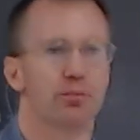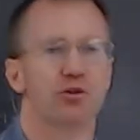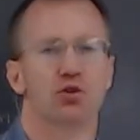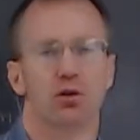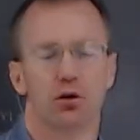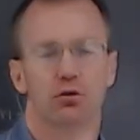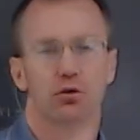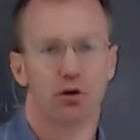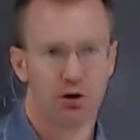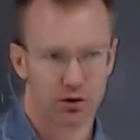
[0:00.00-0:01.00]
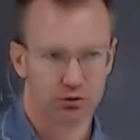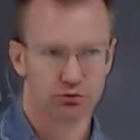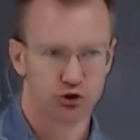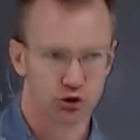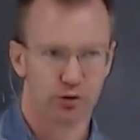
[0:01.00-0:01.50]
much longer
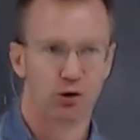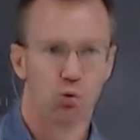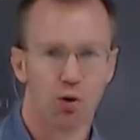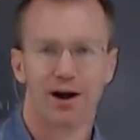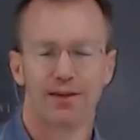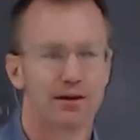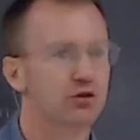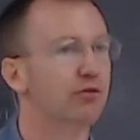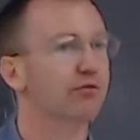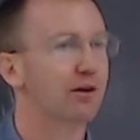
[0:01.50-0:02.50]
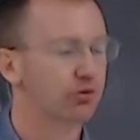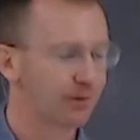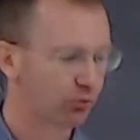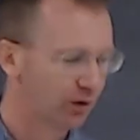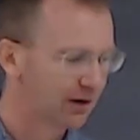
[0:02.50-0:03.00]
articles showing why that turns out to
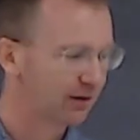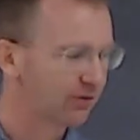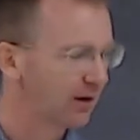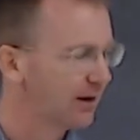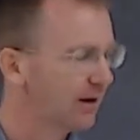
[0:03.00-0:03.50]
be right.